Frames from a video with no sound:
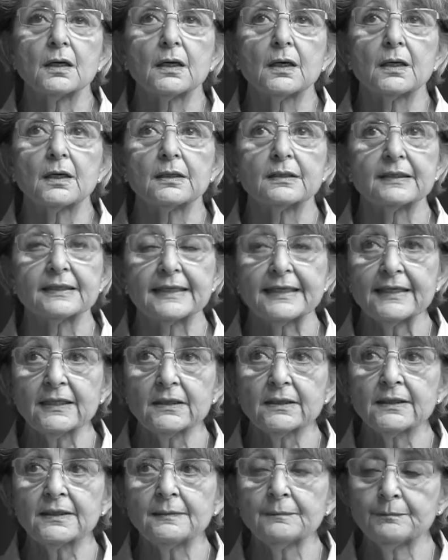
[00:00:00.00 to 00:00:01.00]
A
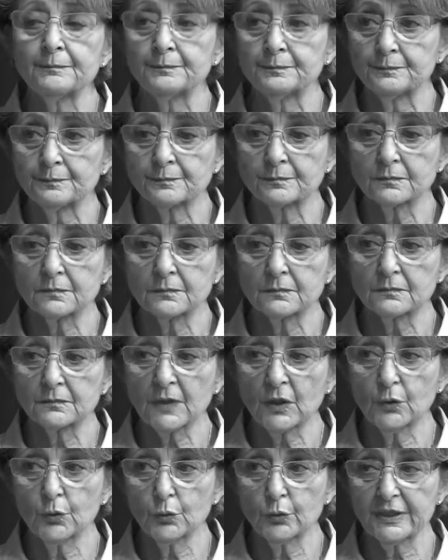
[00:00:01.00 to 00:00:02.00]
lady
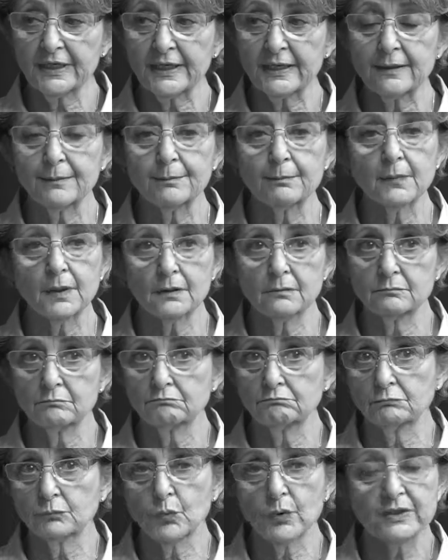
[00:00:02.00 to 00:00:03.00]
who came
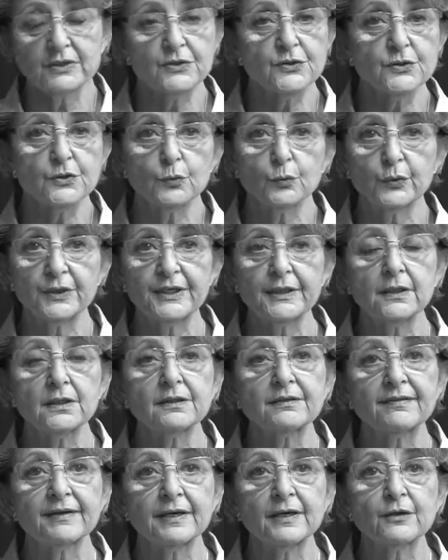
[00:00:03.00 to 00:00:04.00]
once a
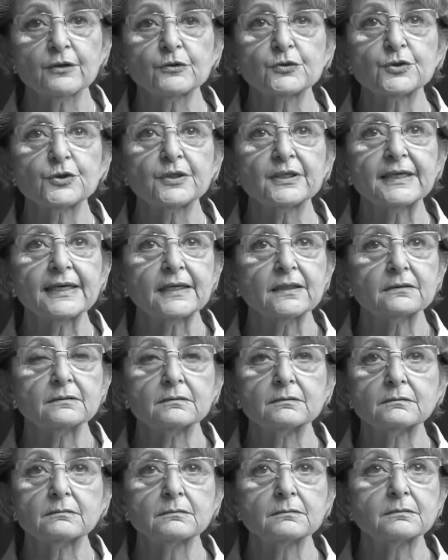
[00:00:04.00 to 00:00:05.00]
week there to get
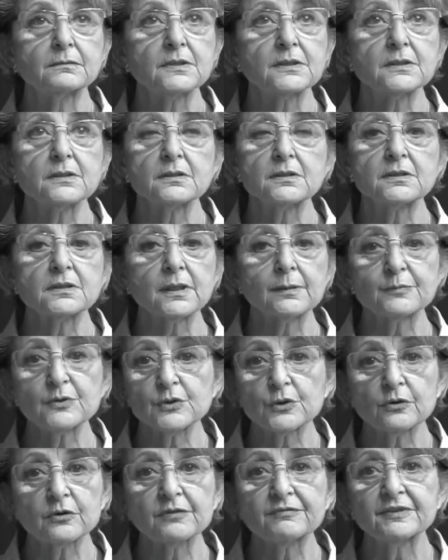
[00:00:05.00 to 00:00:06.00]
some
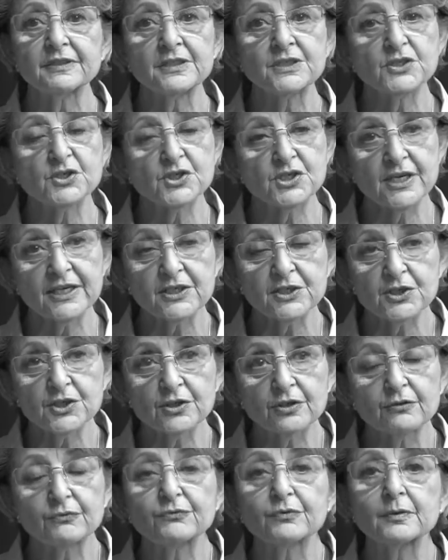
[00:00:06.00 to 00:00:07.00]
sort of an
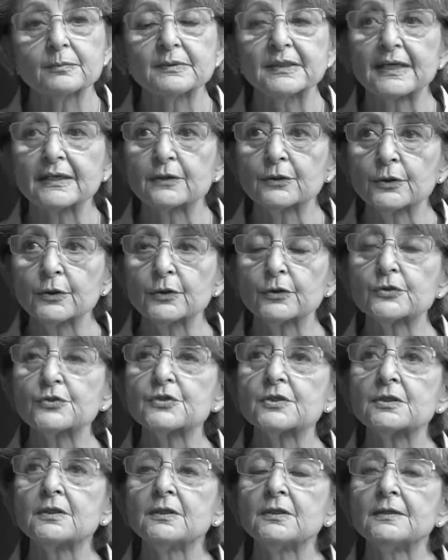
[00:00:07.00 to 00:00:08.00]
injection from that
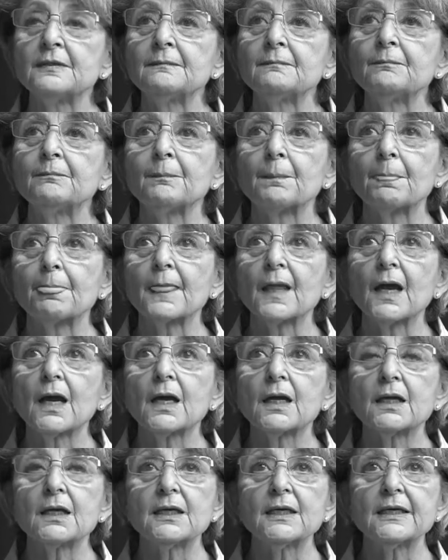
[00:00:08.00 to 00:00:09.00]
nurse
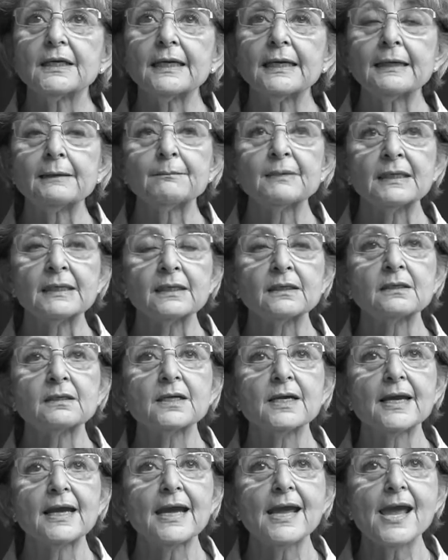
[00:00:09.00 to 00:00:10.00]
came
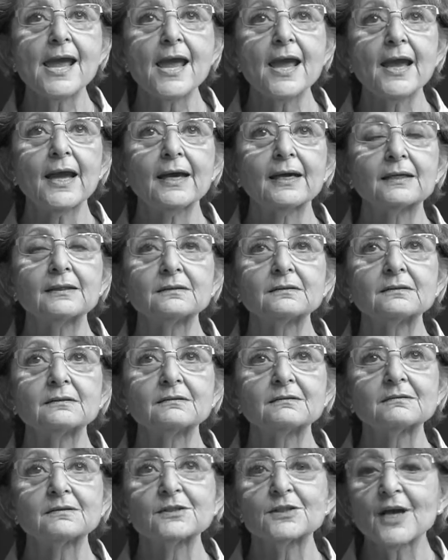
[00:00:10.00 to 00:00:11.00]
in, and
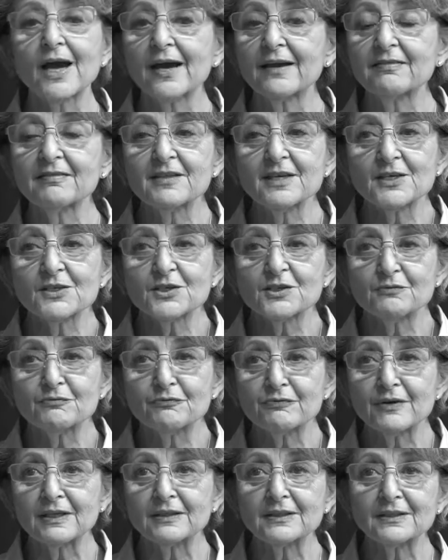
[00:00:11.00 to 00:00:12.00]
I think she
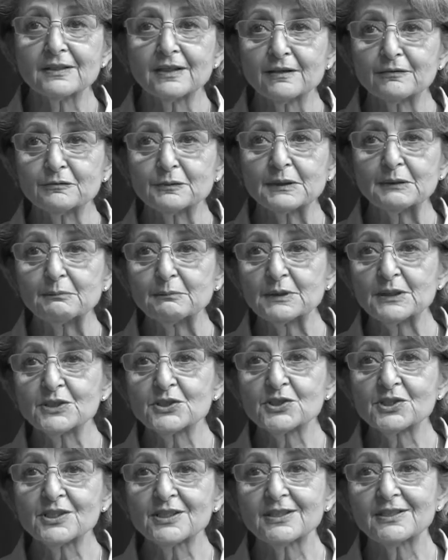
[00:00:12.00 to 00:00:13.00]
fell in love with me.
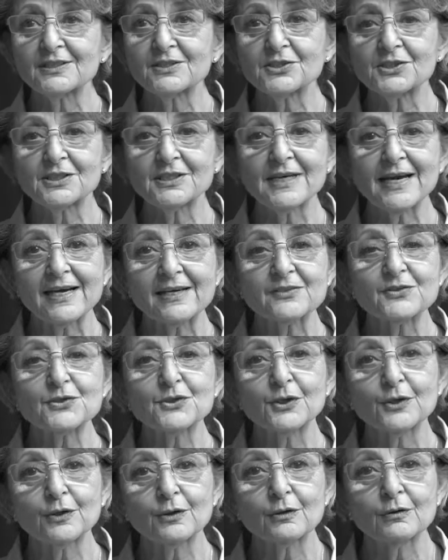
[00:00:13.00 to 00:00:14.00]
She
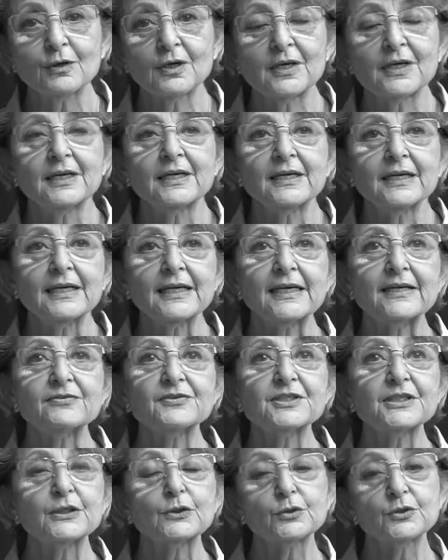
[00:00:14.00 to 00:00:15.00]
asked her if
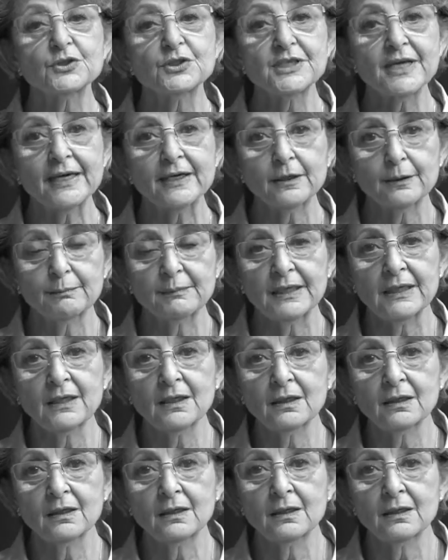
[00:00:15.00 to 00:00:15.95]
she could take me.